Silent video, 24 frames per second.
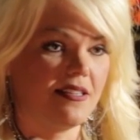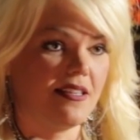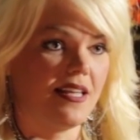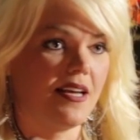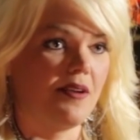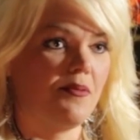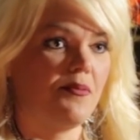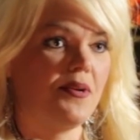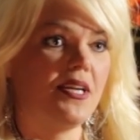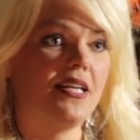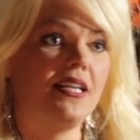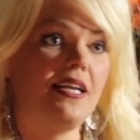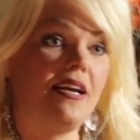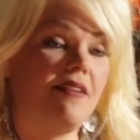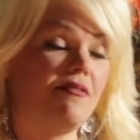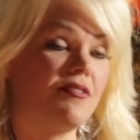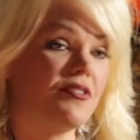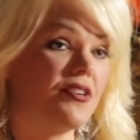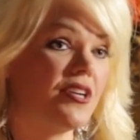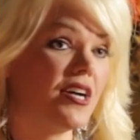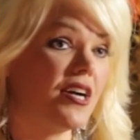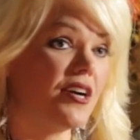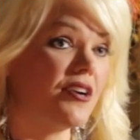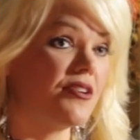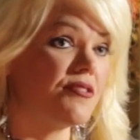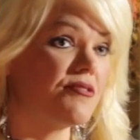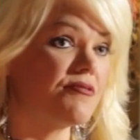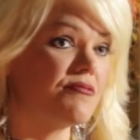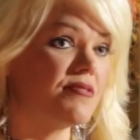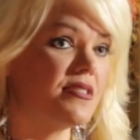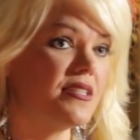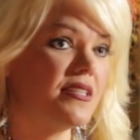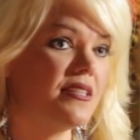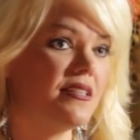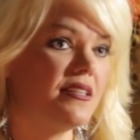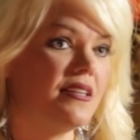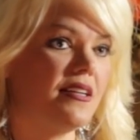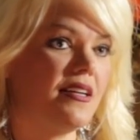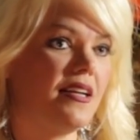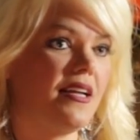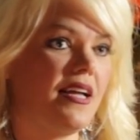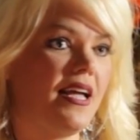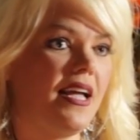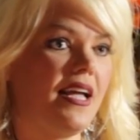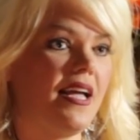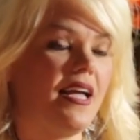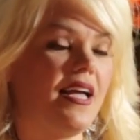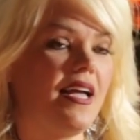that we had ever known,
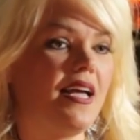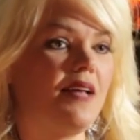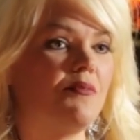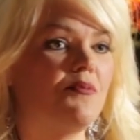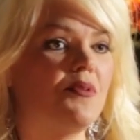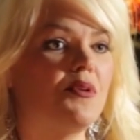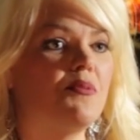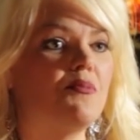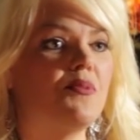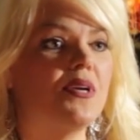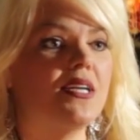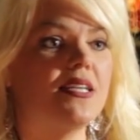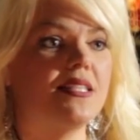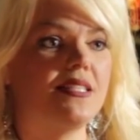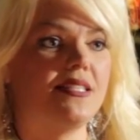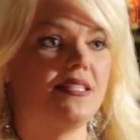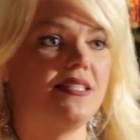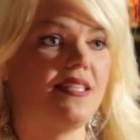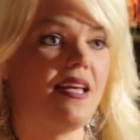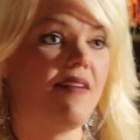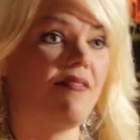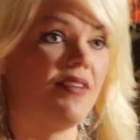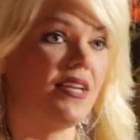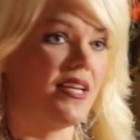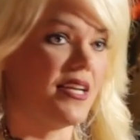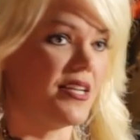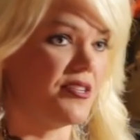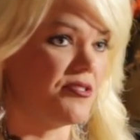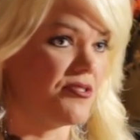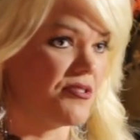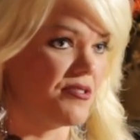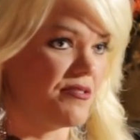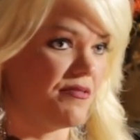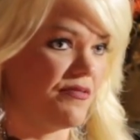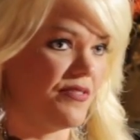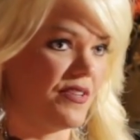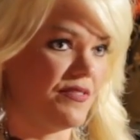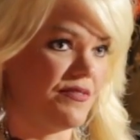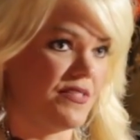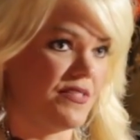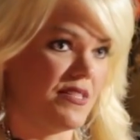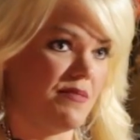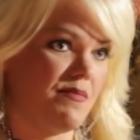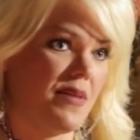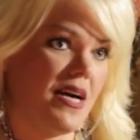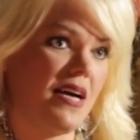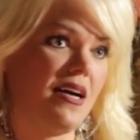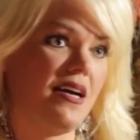and we went 750
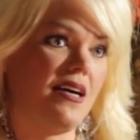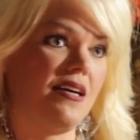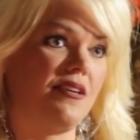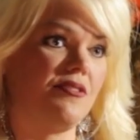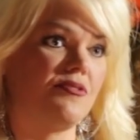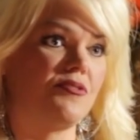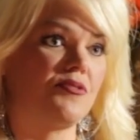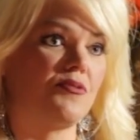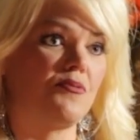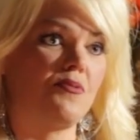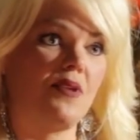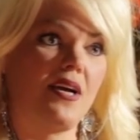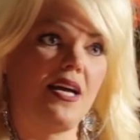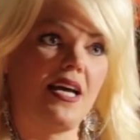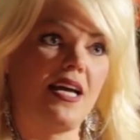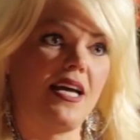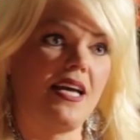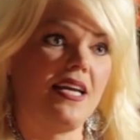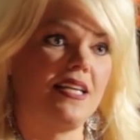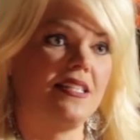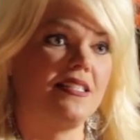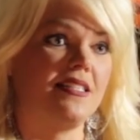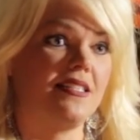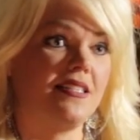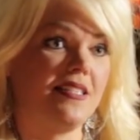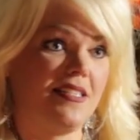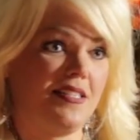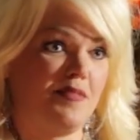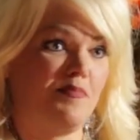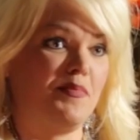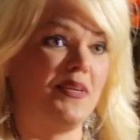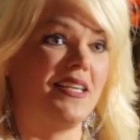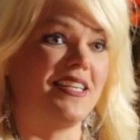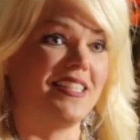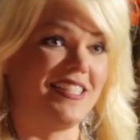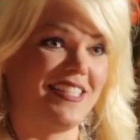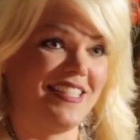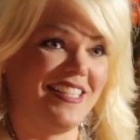miles away to this big